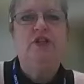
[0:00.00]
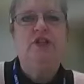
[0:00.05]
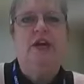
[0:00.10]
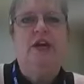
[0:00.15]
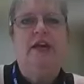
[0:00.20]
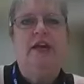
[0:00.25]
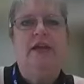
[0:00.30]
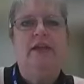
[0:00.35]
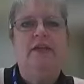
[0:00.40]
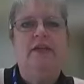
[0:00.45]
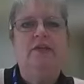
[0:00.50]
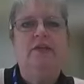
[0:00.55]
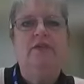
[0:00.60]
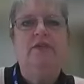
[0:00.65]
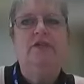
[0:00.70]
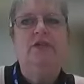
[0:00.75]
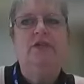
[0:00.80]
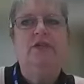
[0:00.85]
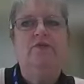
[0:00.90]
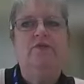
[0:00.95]

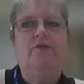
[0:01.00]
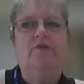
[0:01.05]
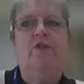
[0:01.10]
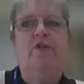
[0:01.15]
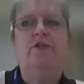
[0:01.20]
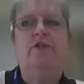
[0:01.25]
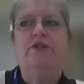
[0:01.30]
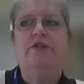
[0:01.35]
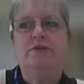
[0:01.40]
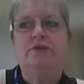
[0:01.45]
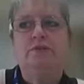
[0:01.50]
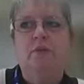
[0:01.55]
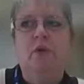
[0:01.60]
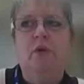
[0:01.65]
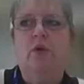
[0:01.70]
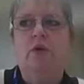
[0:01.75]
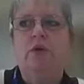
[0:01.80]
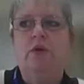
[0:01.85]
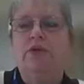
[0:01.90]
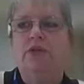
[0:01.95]
challenge for a
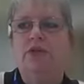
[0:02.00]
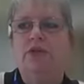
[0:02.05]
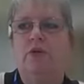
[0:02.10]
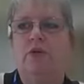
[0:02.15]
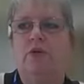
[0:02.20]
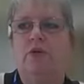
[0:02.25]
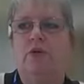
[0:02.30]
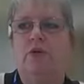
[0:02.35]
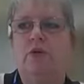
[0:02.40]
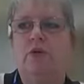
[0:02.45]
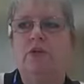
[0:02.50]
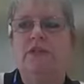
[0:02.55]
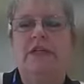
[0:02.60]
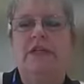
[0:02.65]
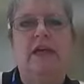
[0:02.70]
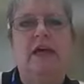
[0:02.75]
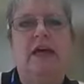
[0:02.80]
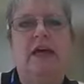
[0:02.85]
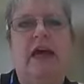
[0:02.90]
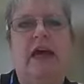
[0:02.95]
small school
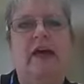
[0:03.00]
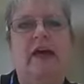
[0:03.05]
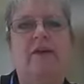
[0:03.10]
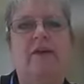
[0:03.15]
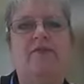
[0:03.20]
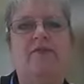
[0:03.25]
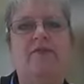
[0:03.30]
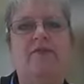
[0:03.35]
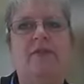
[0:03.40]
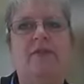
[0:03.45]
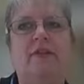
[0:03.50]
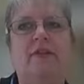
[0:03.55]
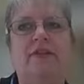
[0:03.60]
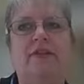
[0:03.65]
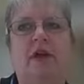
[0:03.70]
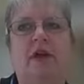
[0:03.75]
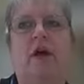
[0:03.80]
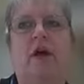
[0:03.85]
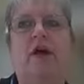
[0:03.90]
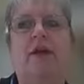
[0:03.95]
to have the
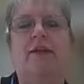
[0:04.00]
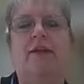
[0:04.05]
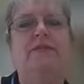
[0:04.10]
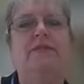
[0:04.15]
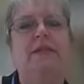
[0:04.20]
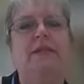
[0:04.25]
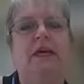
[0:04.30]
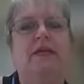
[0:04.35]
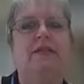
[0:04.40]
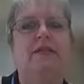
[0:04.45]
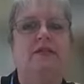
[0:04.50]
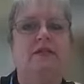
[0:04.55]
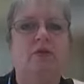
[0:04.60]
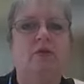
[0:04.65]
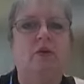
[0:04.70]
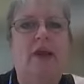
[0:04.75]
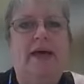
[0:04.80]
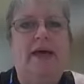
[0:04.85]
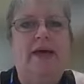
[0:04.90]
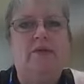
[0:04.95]
time to get us
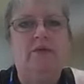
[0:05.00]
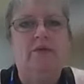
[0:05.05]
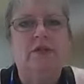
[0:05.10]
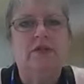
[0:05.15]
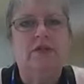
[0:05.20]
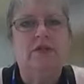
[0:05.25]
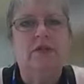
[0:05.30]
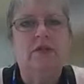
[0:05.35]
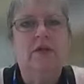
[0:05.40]
all out.